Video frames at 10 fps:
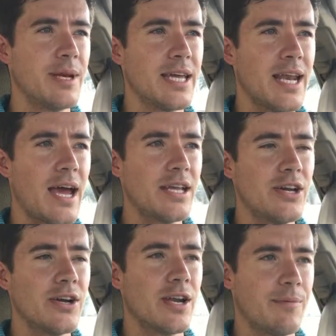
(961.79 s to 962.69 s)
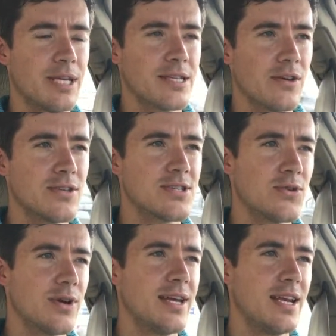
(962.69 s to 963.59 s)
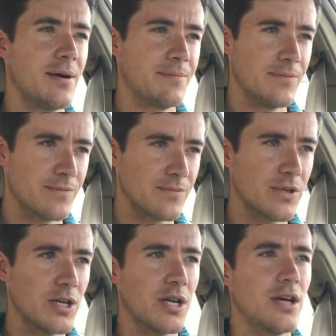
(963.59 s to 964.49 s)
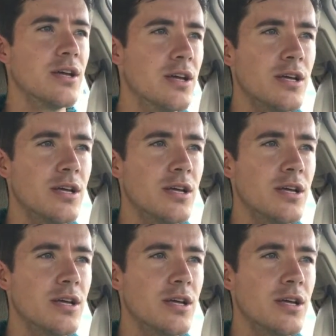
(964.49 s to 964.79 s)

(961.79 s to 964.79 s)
gonna get out of here and I'm gonna tell this story and I'm gonna